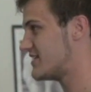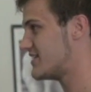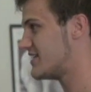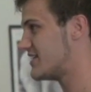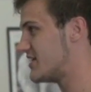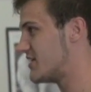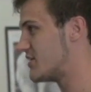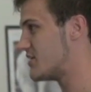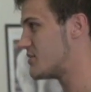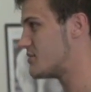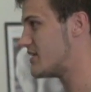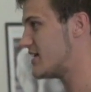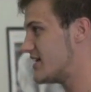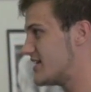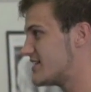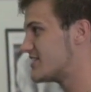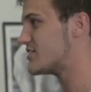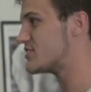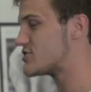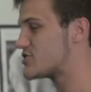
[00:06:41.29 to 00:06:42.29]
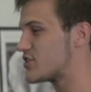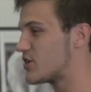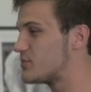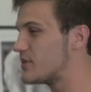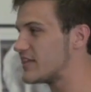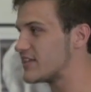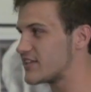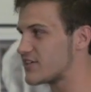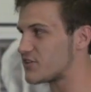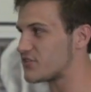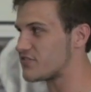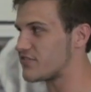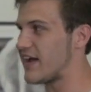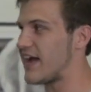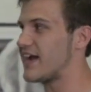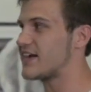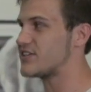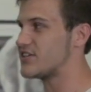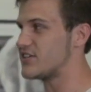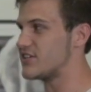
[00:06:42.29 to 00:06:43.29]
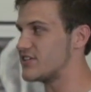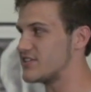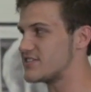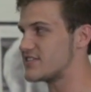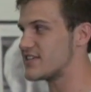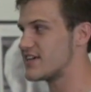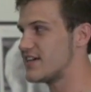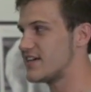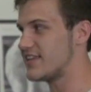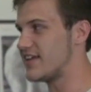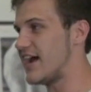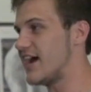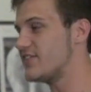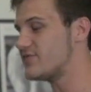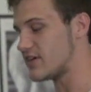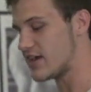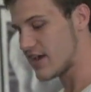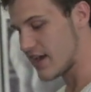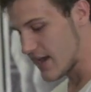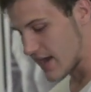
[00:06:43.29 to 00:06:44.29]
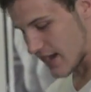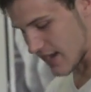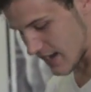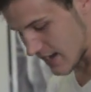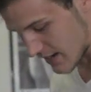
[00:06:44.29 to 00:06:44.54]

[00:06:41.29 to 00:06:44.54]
Right. I mean, there's so many little factors that have to,